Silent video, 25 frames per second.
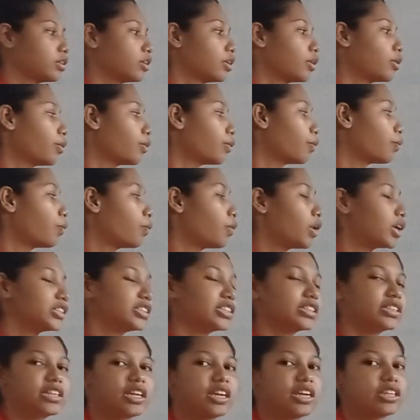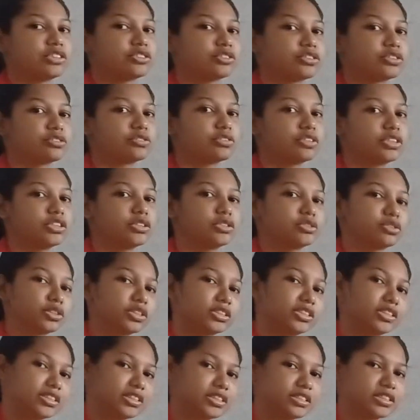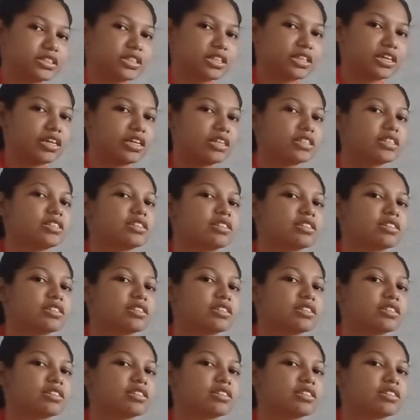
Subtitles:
Water natural resources class.